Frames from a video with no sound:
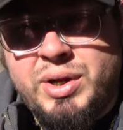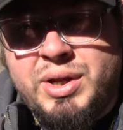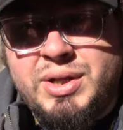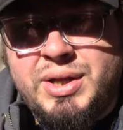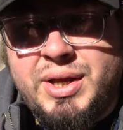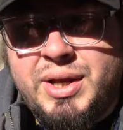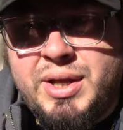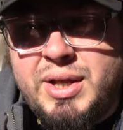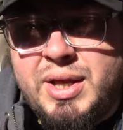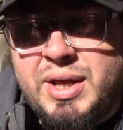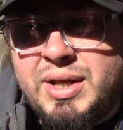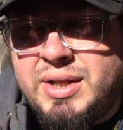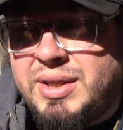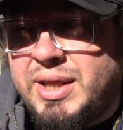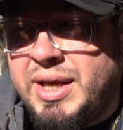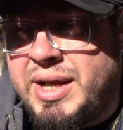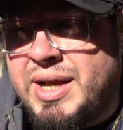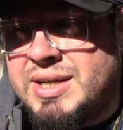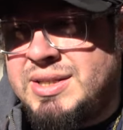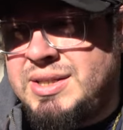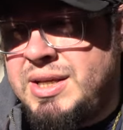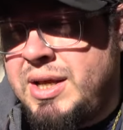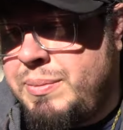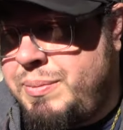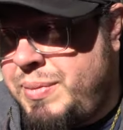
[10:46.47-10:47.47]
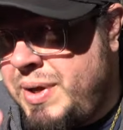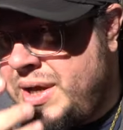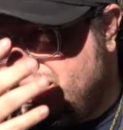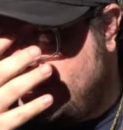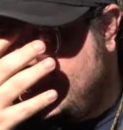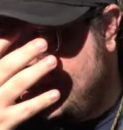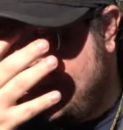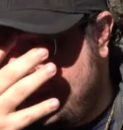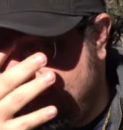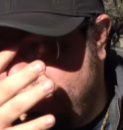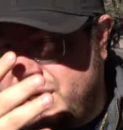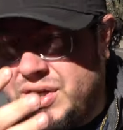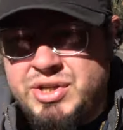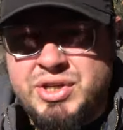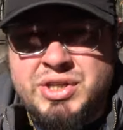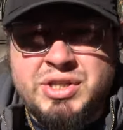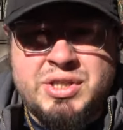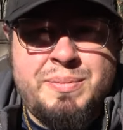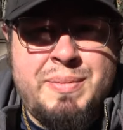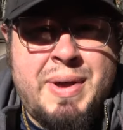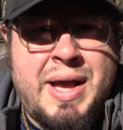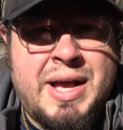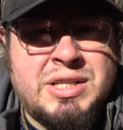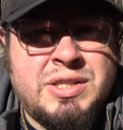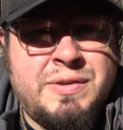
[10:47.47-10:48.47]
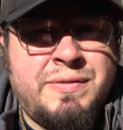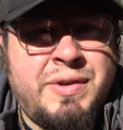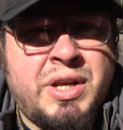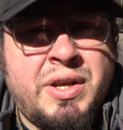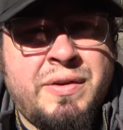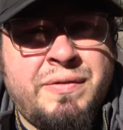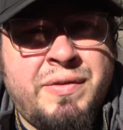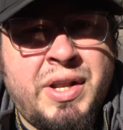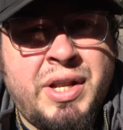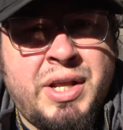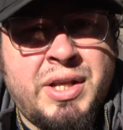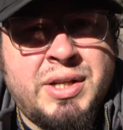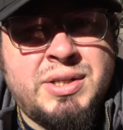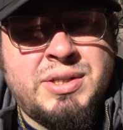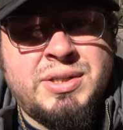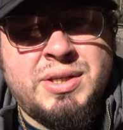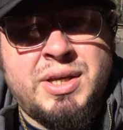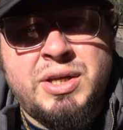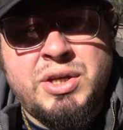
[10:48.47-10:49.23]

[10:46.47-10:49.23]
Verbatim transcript: and it like I said, basically it's just a massive inconvenience.